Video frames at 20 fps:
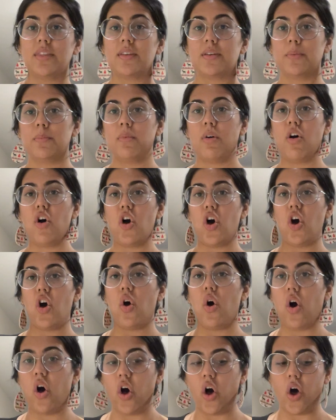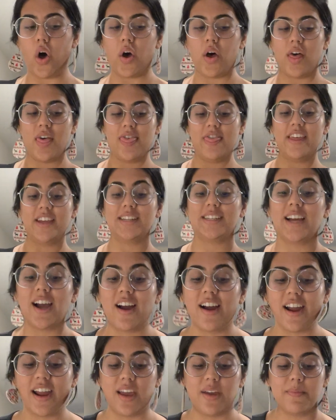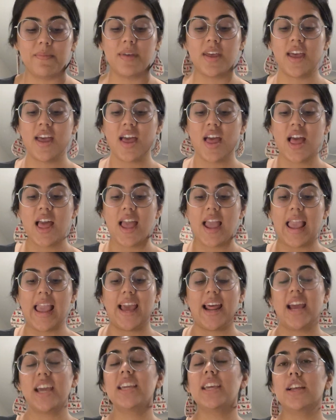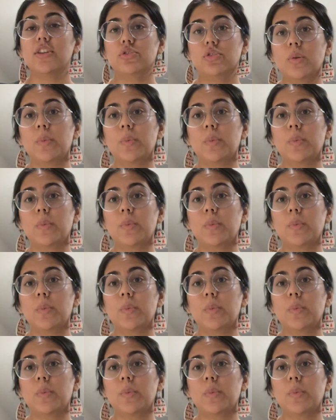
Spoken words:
them all the time. And I gained so